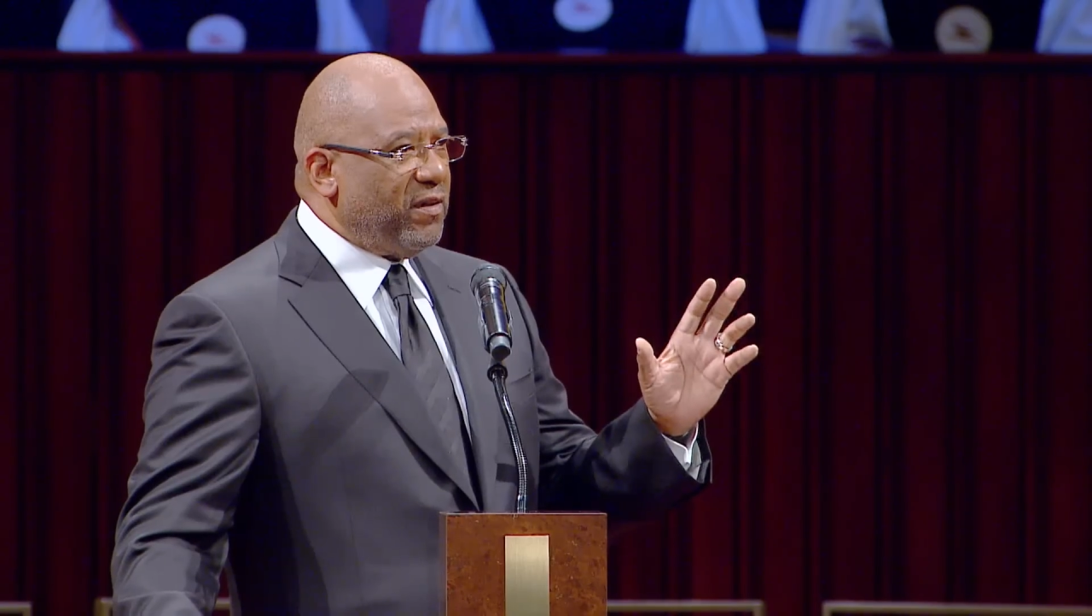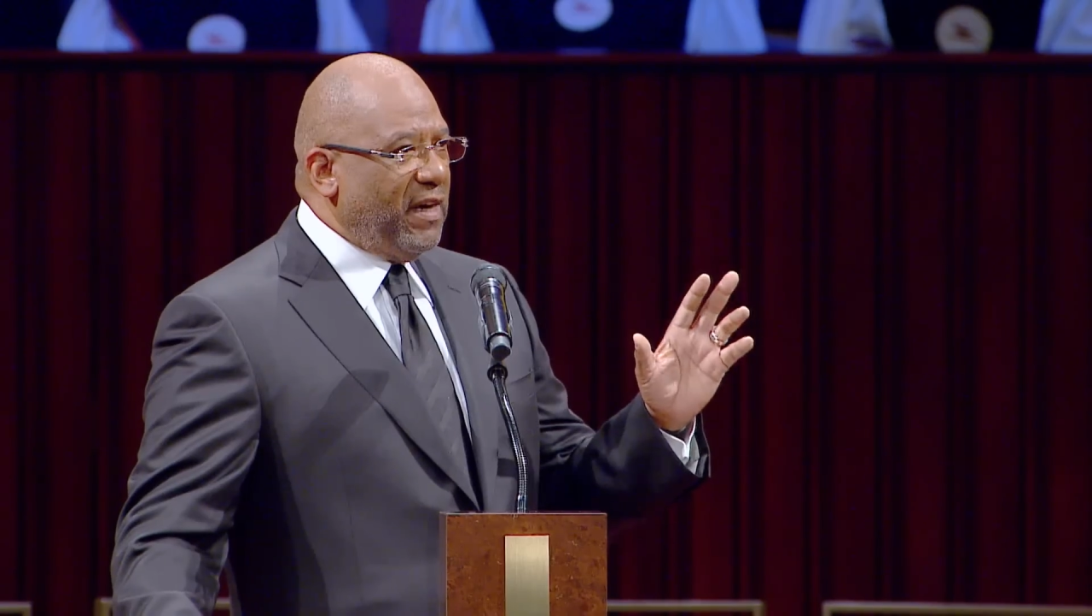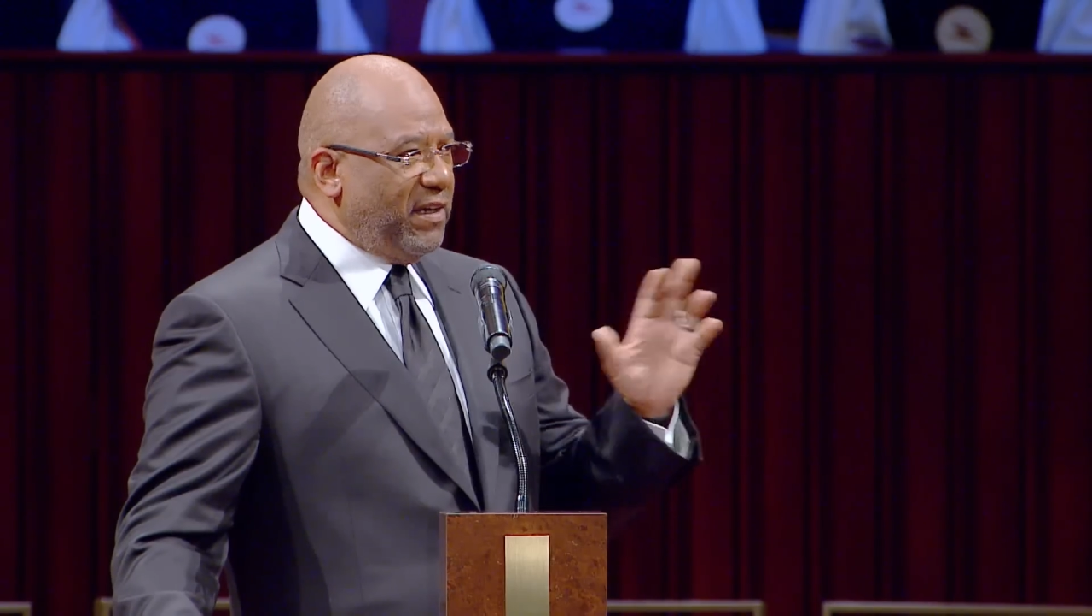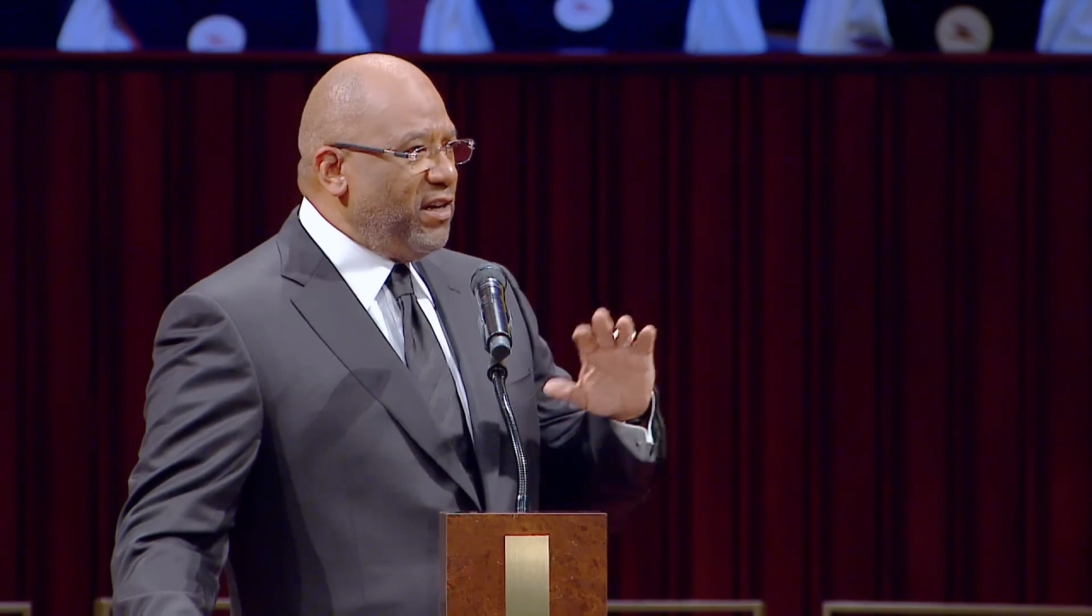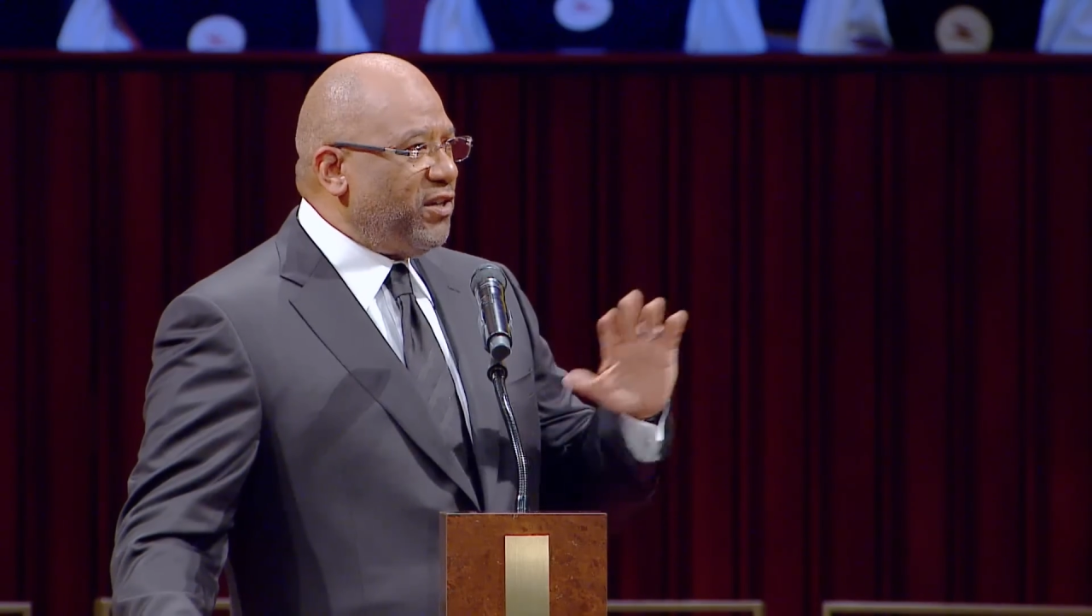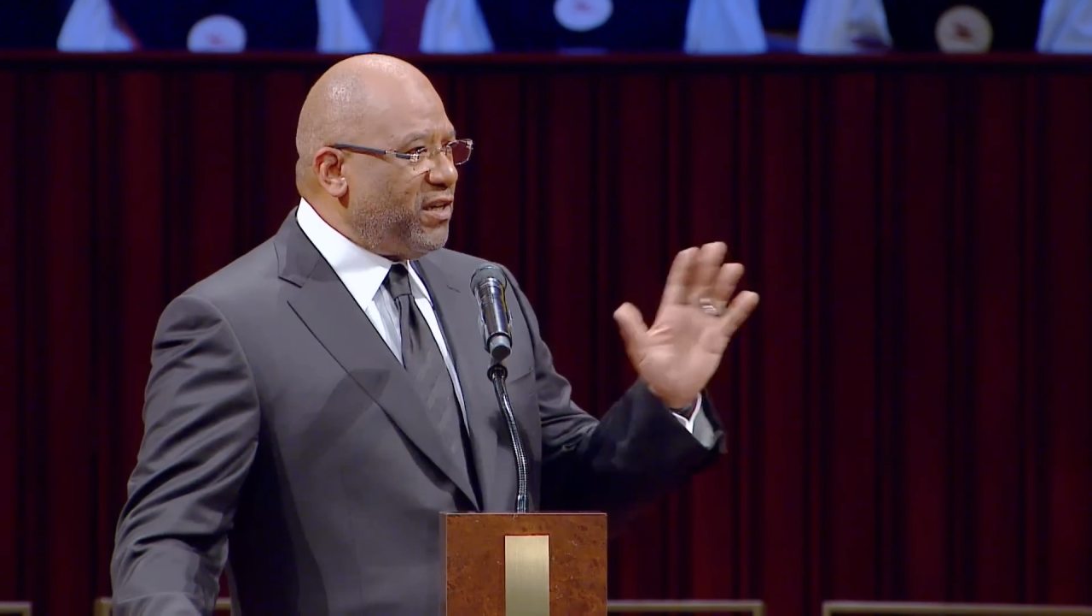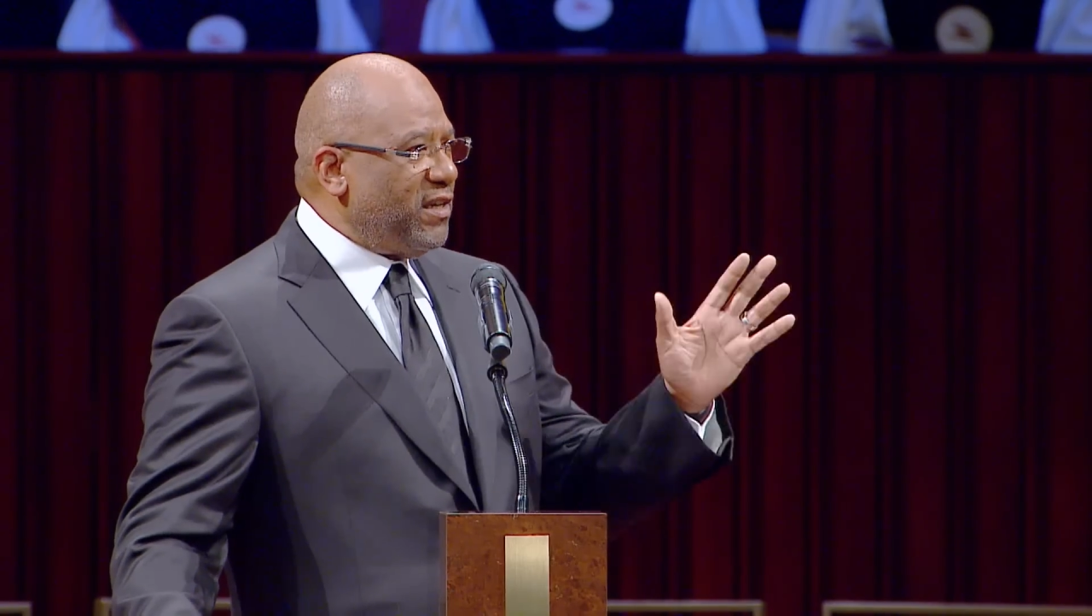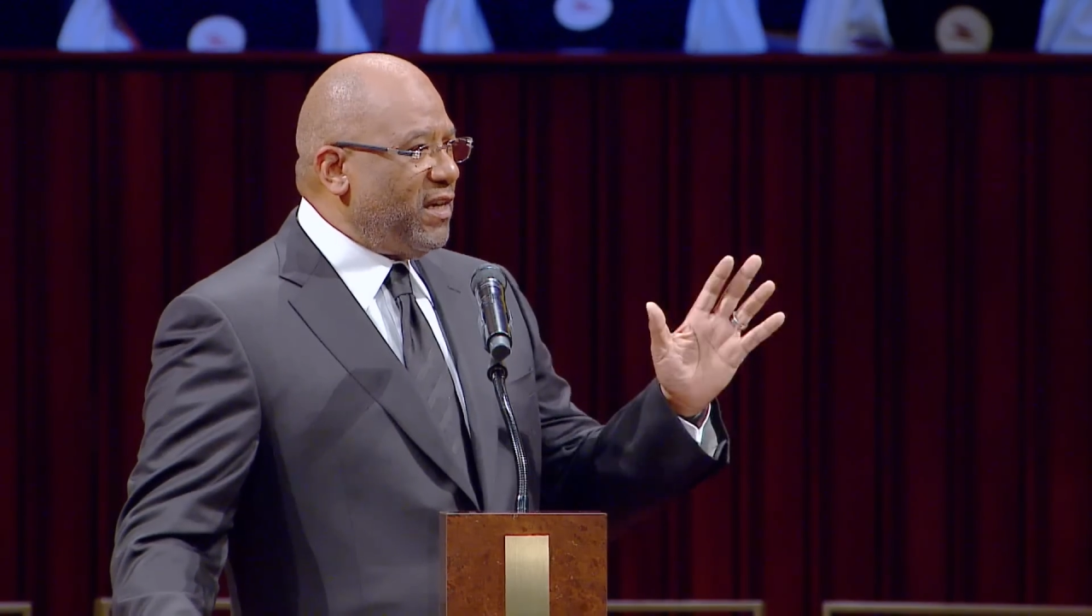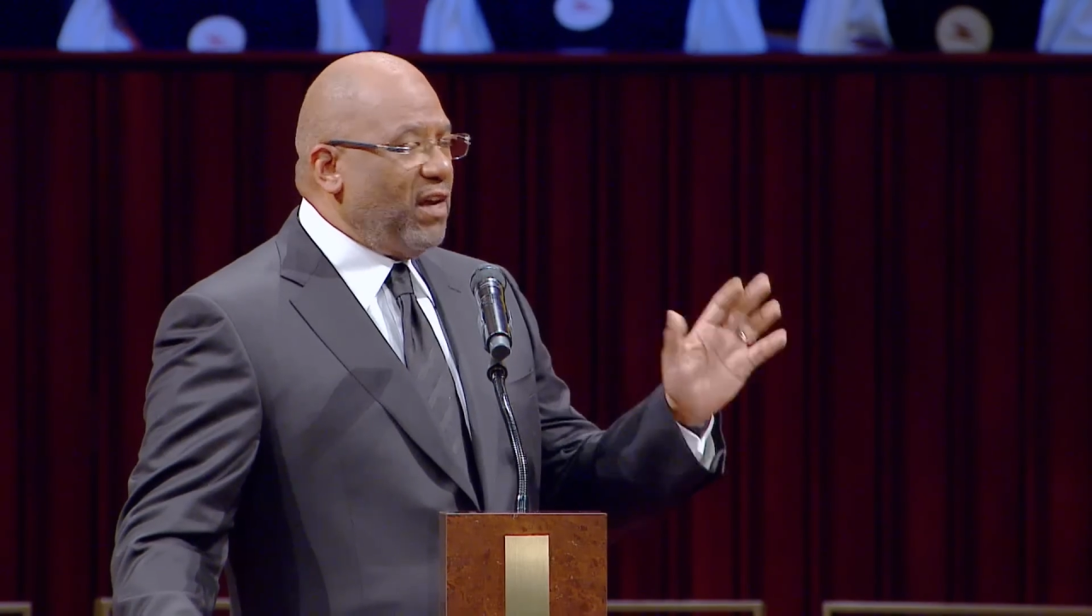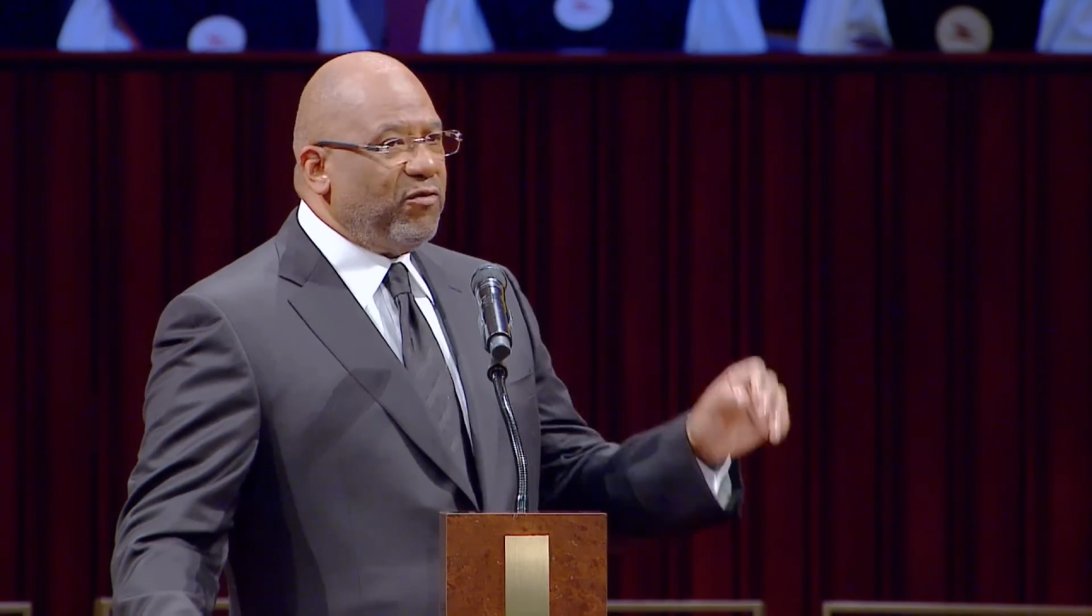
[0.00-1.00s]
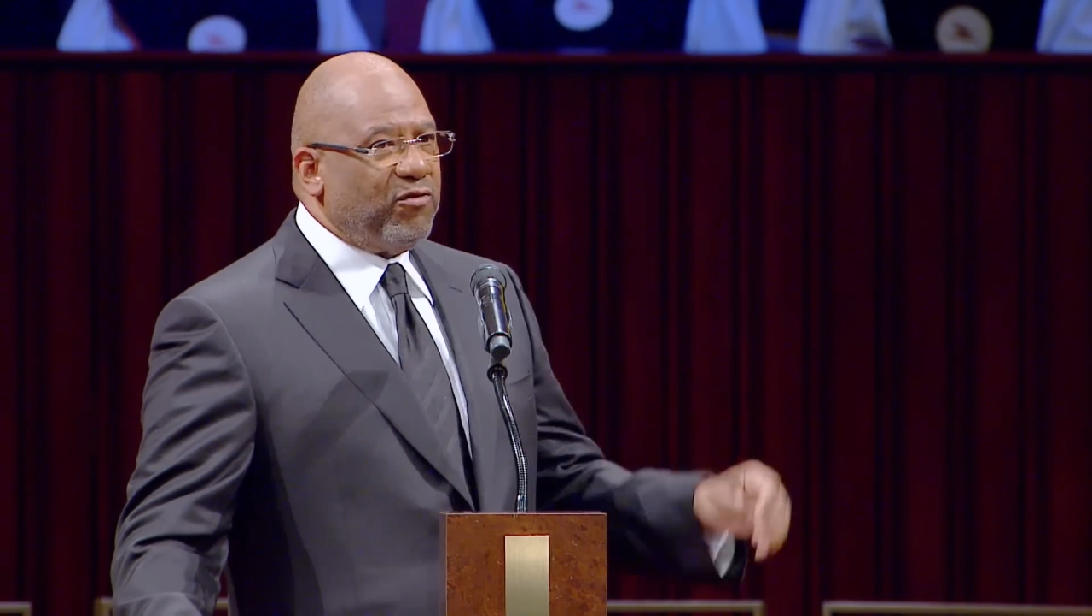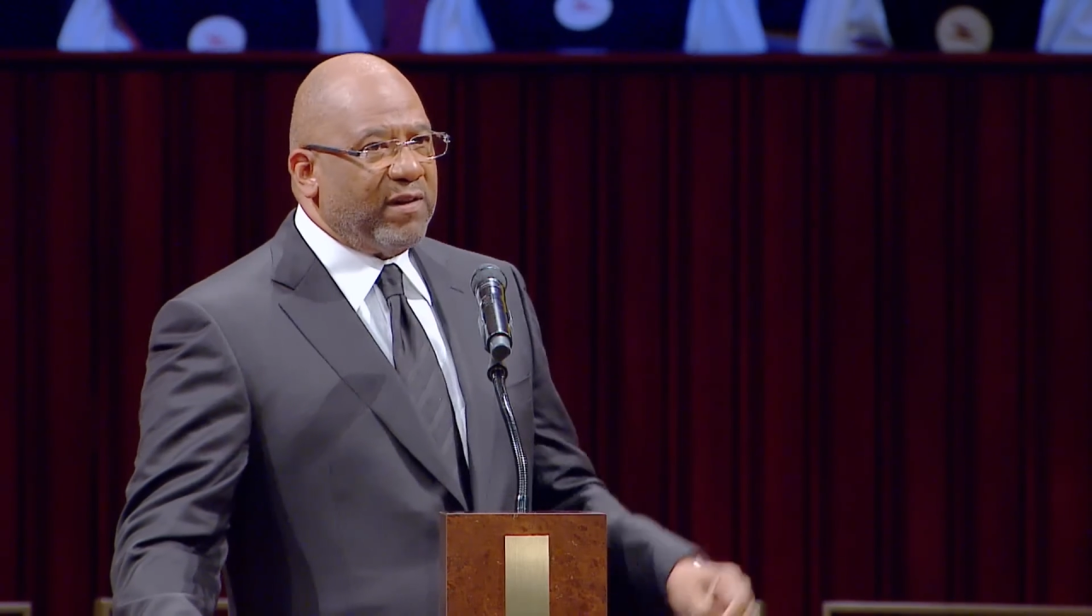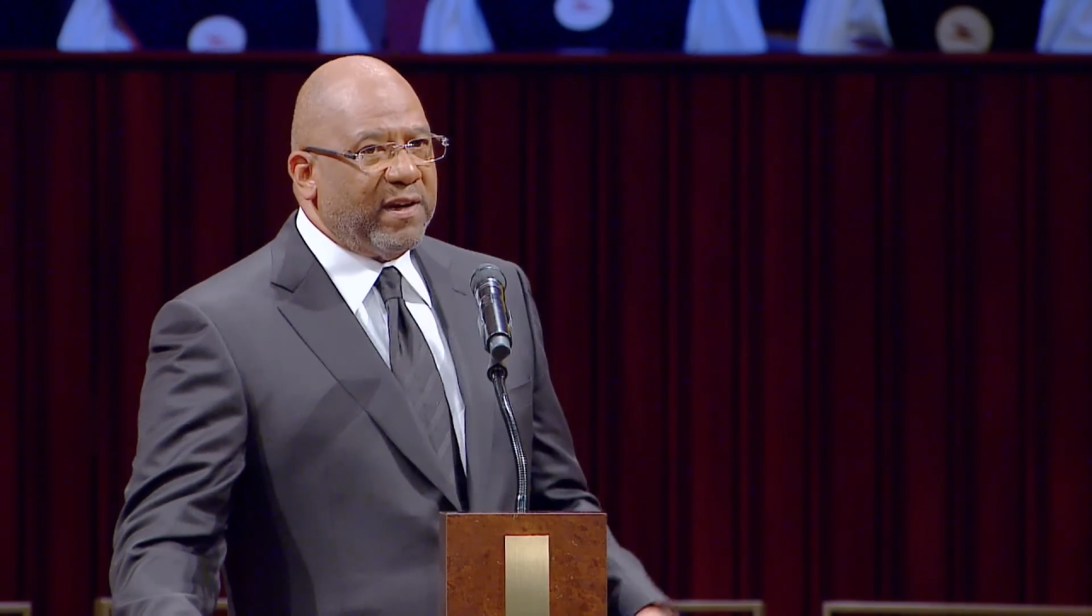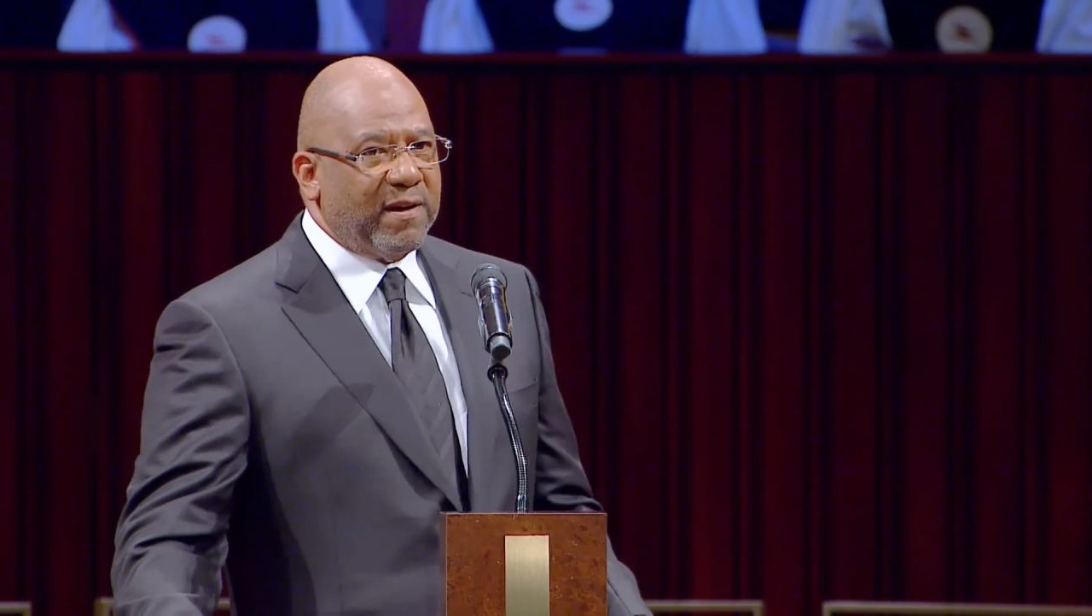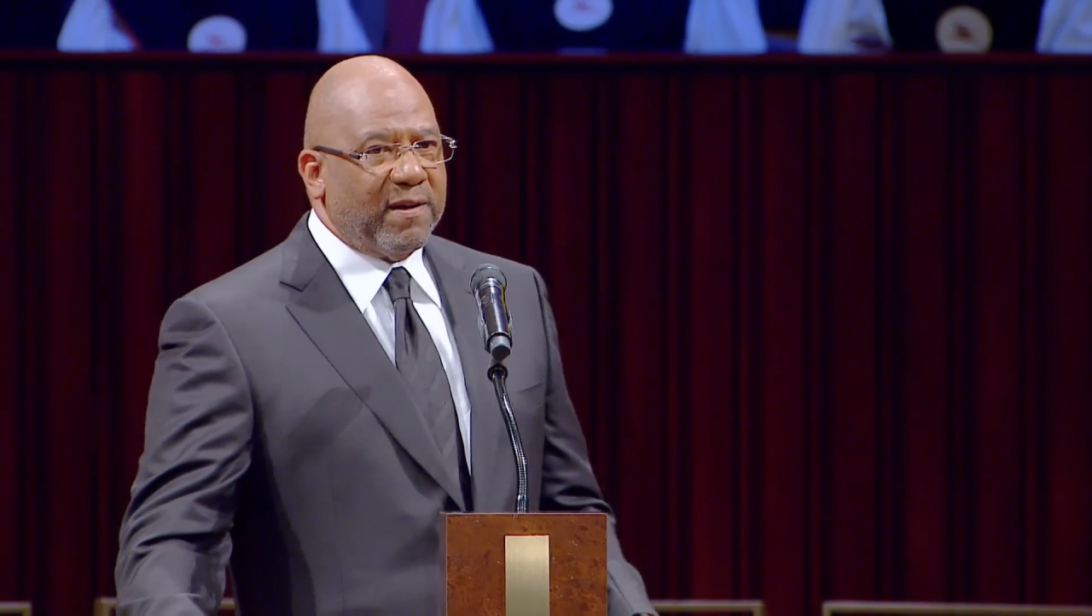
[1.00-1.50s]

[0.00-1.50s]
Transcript: in this country.